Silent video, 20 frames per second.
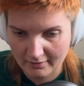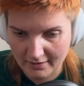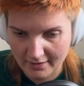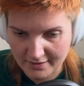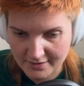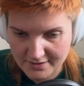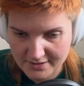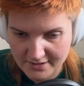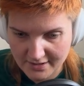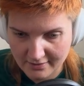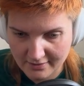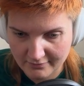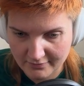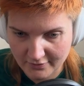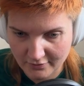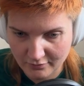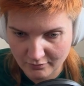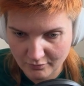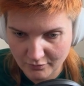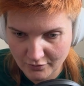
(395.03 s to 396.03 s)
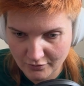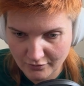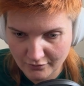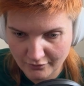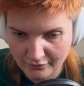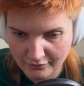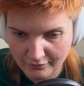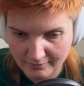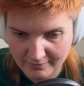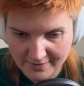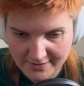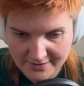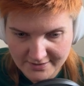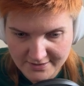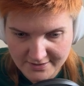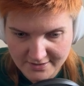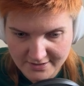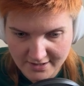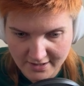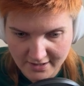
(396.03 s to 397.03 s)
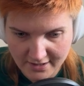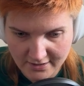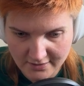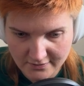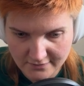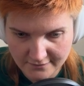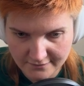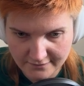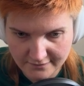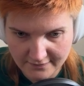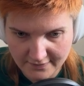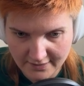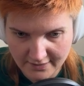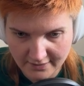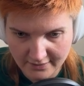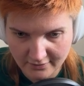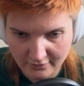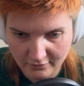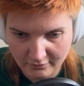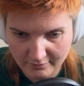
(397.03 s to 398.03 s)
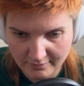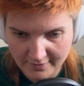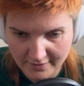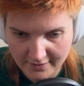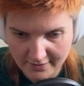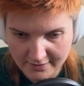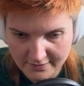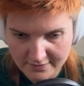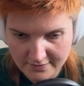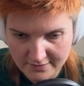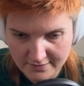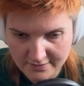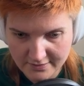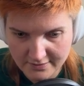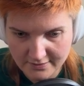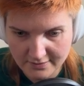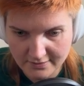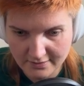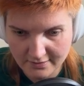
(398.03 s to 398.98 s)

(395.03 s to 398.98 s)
actually I will move myself a little bit.